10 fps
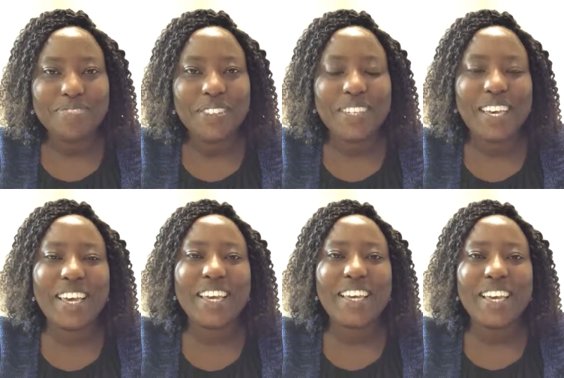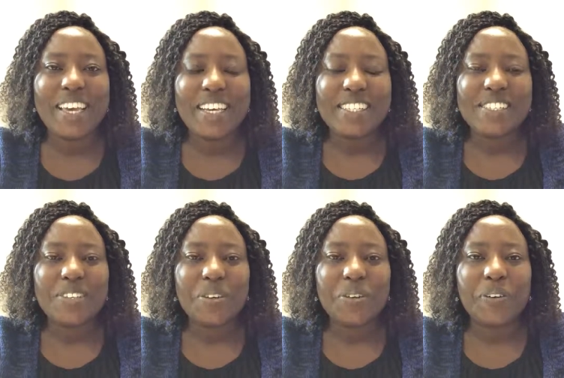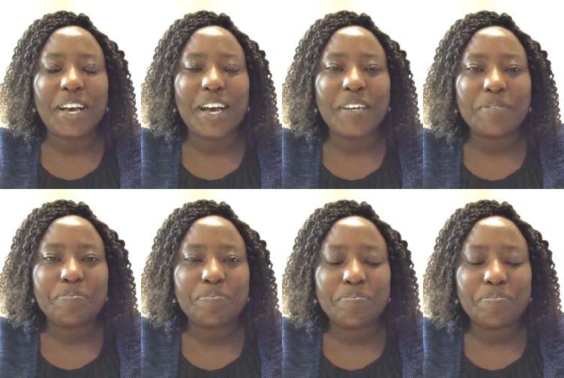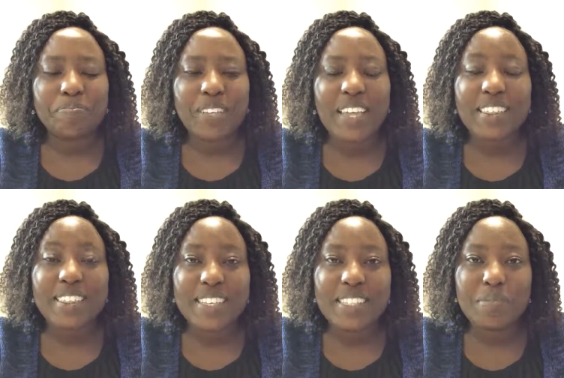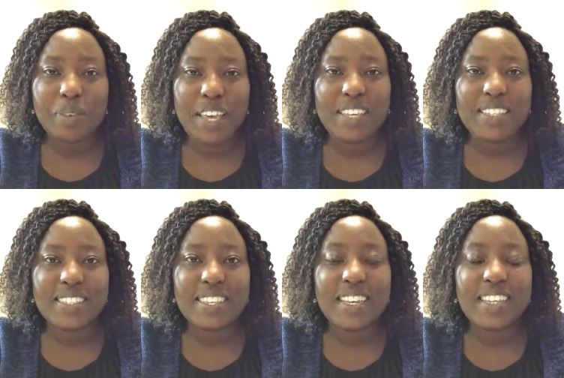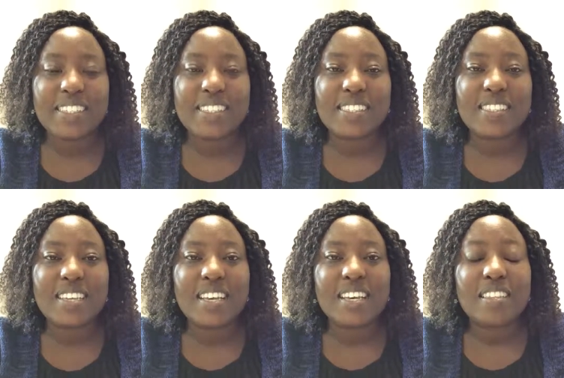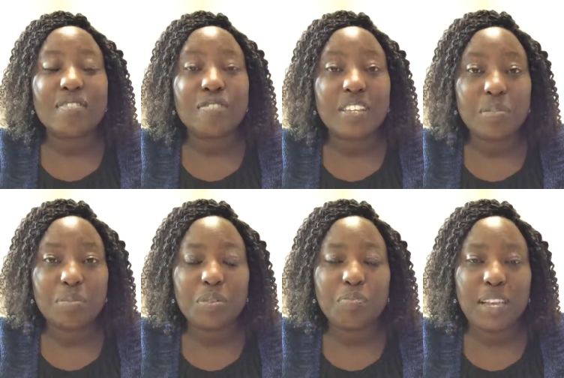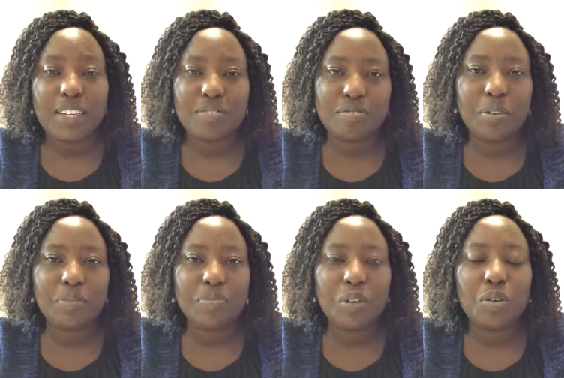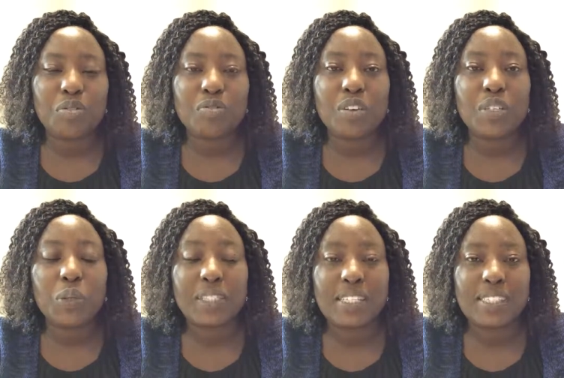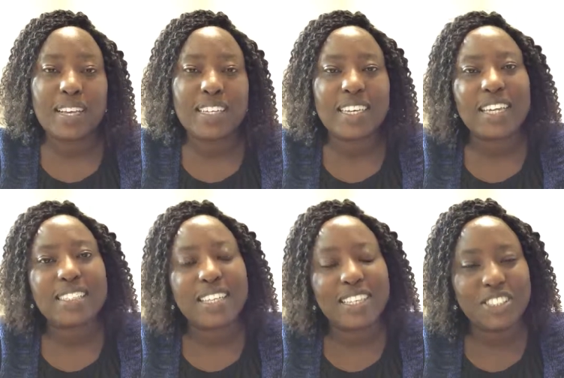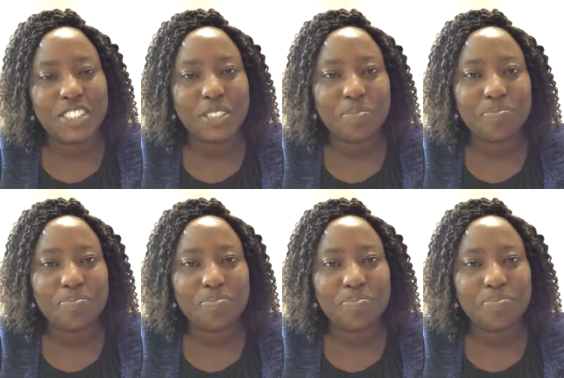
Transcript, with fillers: okay so um, and this place is the Facebook platform of Dr. Sunday Adelaja